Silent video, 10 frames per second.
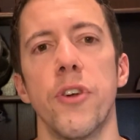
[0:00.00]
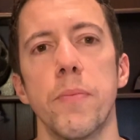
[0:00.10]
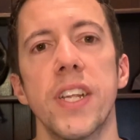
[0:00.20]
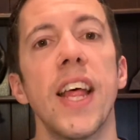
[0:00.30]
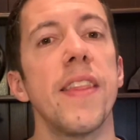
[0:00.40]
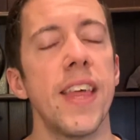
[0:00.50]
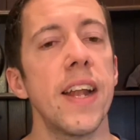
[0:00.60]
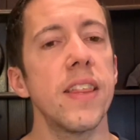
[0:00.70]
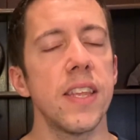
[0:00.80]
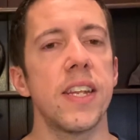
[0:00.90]
But at the end of
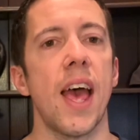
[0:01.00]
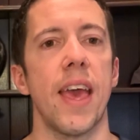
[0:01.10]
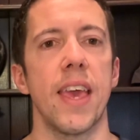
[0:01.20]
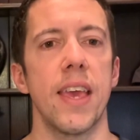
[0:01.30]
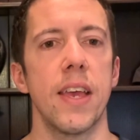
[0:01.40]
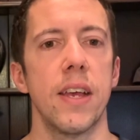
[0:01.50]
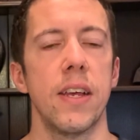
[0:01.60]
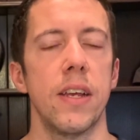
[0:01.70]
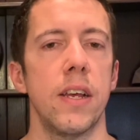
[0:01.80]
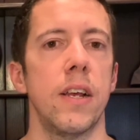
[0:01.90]
the day,
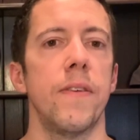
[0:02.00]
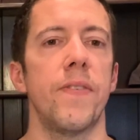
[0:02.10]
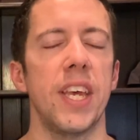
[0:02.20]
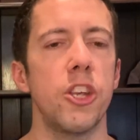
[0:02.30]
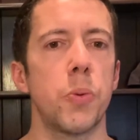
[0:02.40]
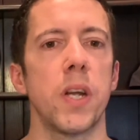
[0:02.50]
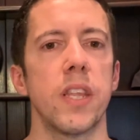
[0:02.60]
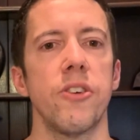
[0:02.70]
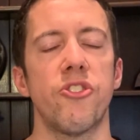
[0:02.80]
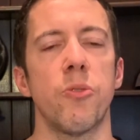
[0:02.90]
for each one of
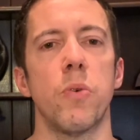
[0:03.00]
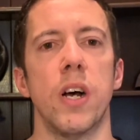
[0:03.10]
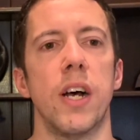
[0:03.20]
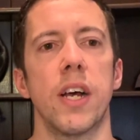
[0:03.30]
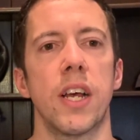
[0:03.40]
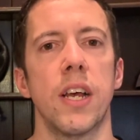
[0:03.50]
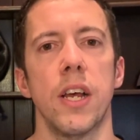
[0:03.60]
those to work,